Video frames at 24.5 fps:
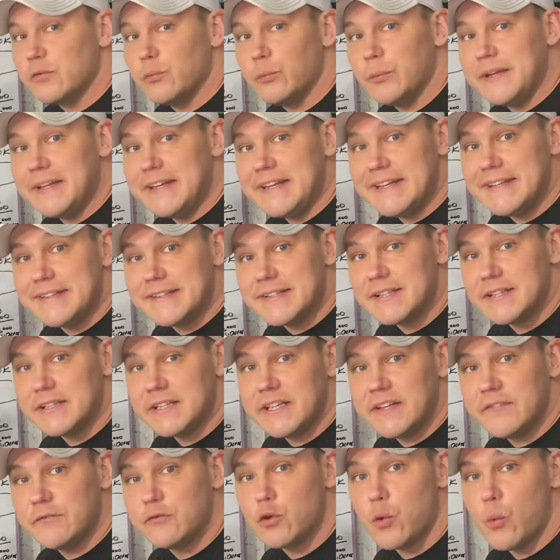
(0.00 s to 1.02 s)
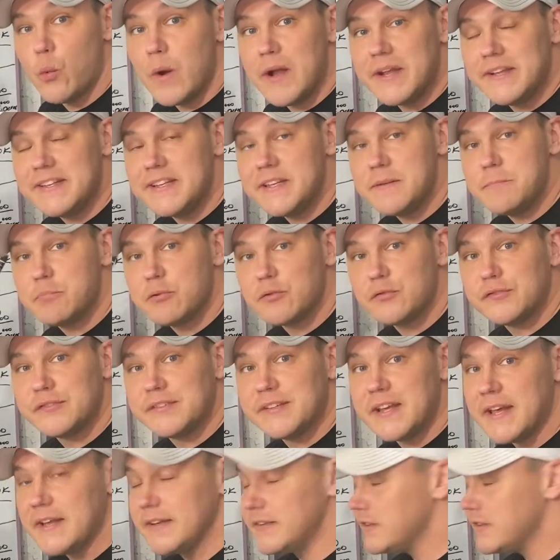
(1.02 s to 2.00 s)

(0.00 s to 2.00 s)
we need to leave 20%